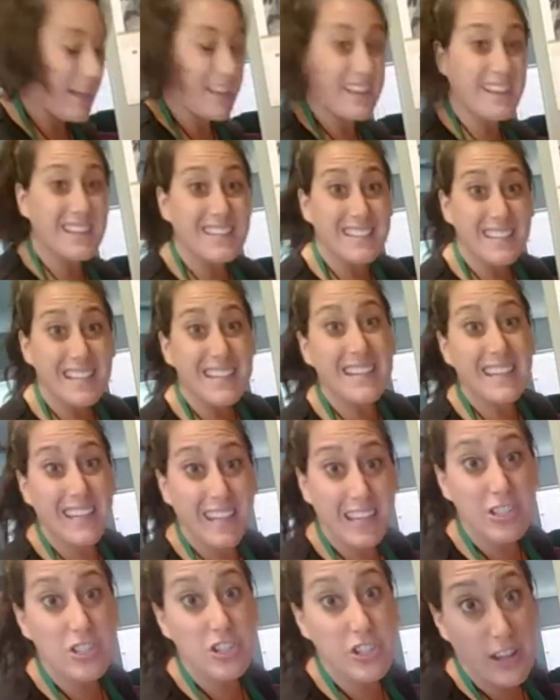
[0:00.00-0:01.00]
Clean
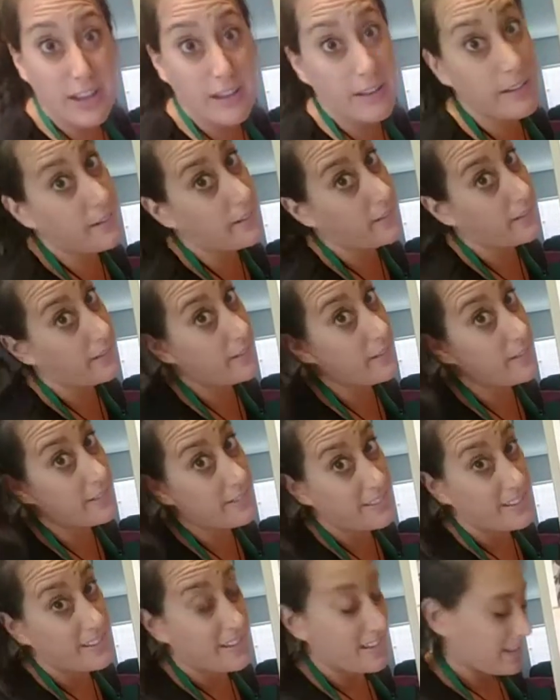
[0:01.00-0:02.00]
kitchen
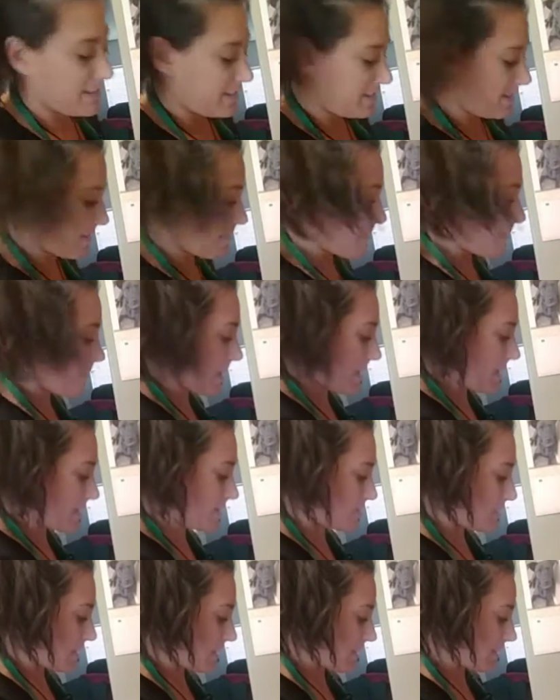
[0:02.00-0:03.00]
is the
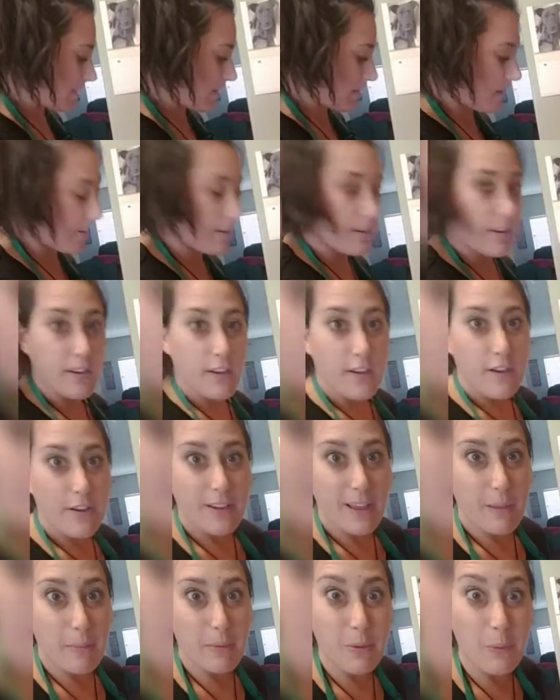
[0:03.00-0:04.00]
best way to cook.
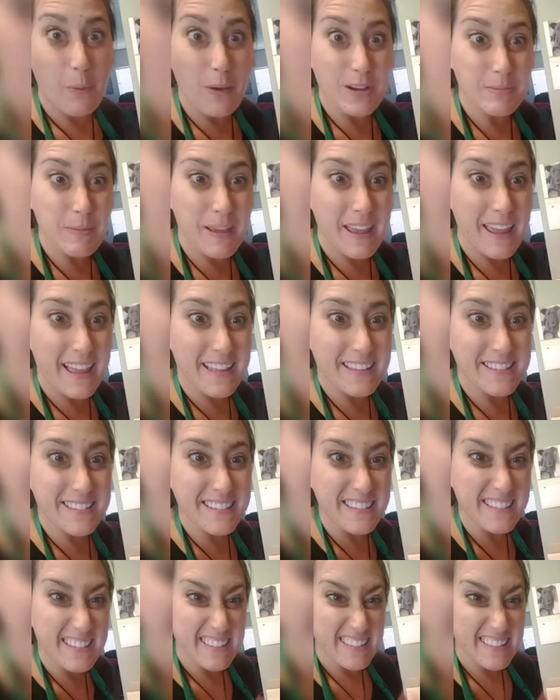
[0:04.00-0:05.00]
Okay, I'm gonna wash my hands.